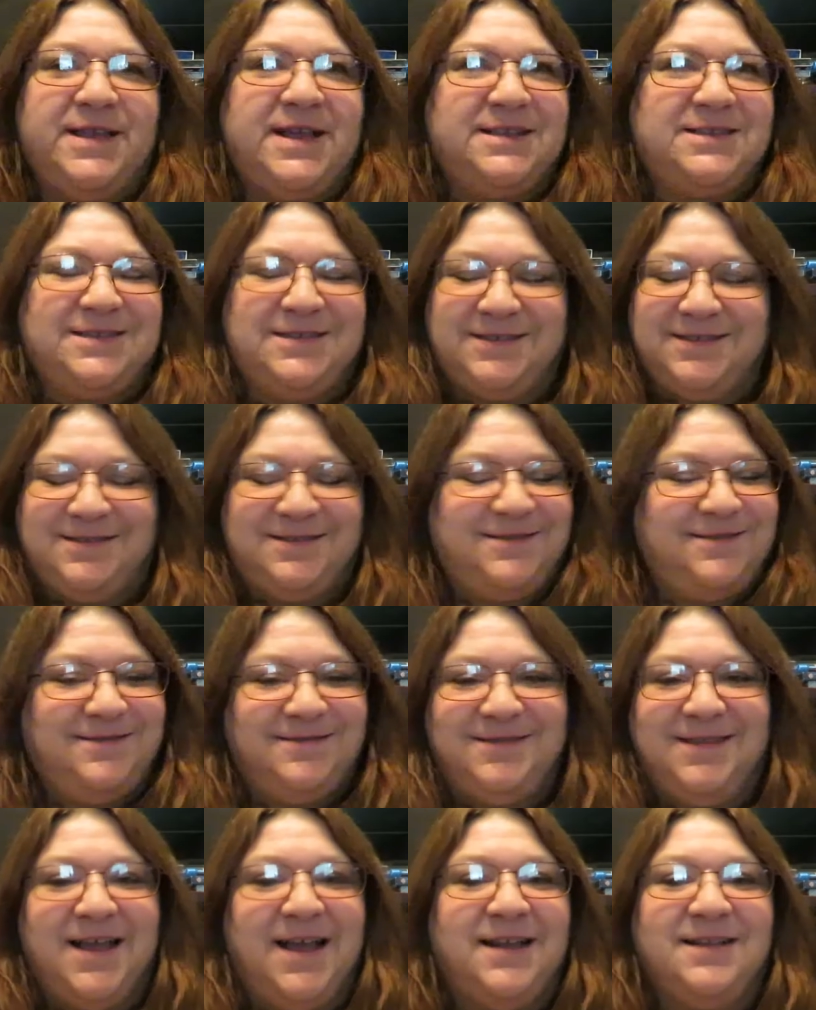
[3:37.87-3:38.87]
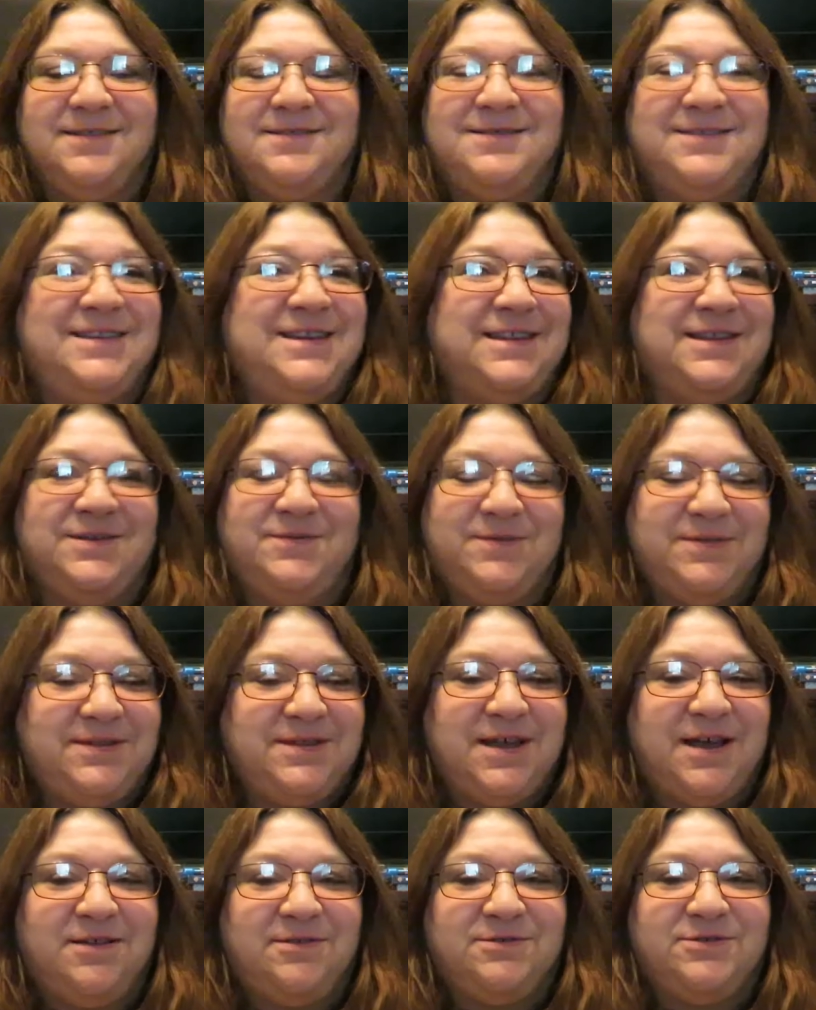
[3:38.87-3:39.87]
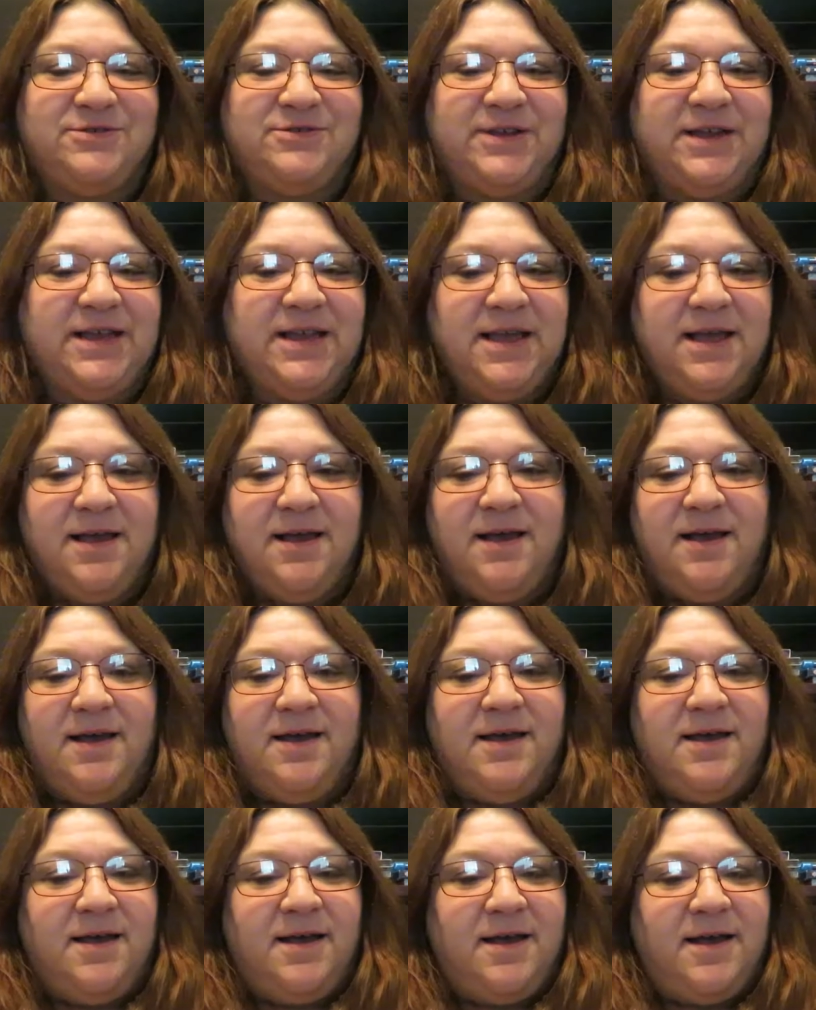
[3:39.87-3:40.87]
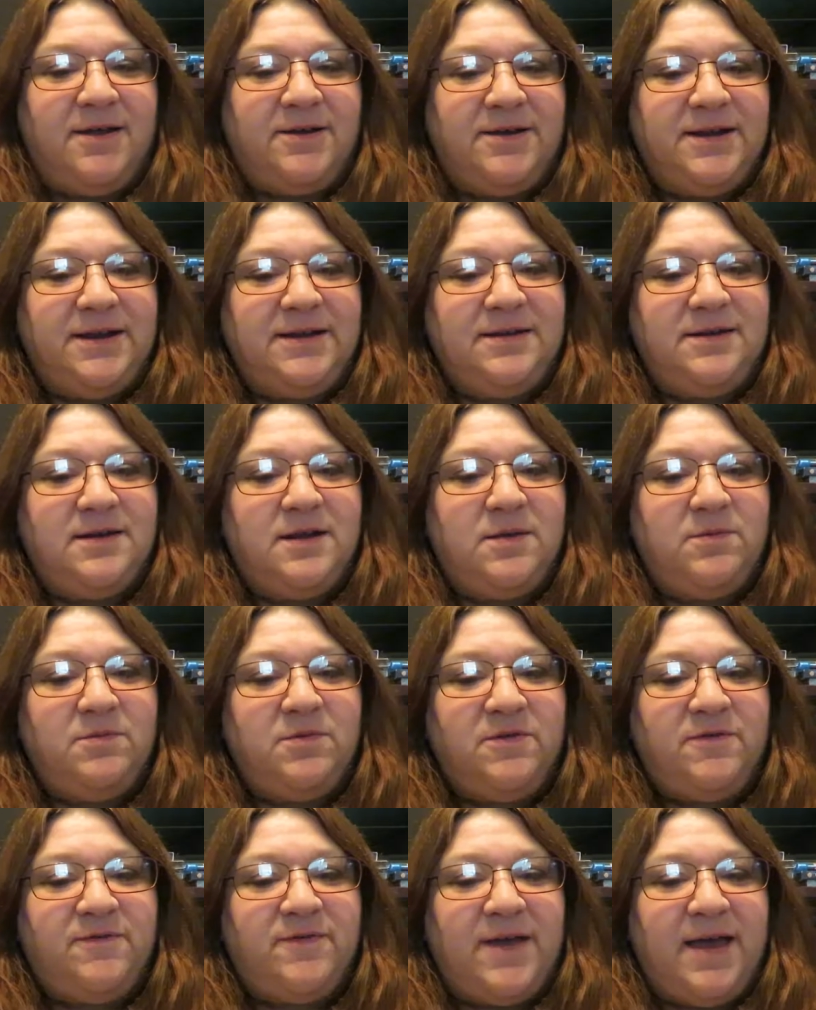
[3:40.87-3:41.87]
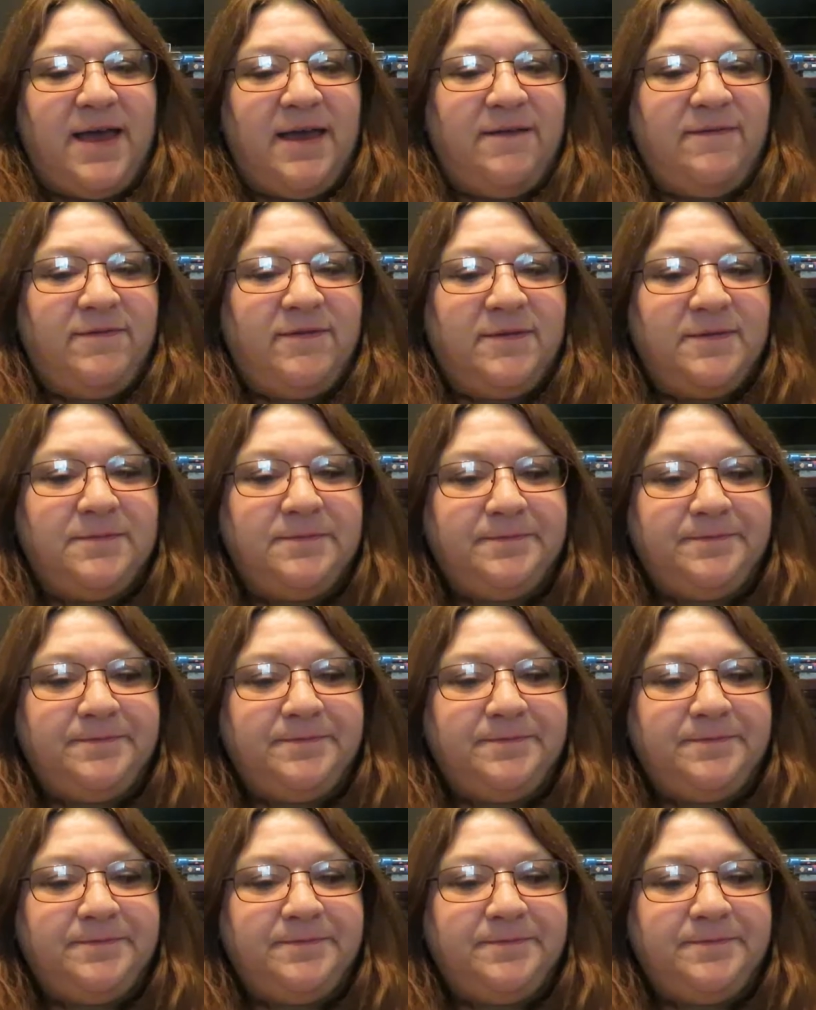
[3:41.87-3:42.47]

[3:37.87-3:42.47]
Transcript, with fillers: That's not dealing with Dollar Tree. Alright, number five.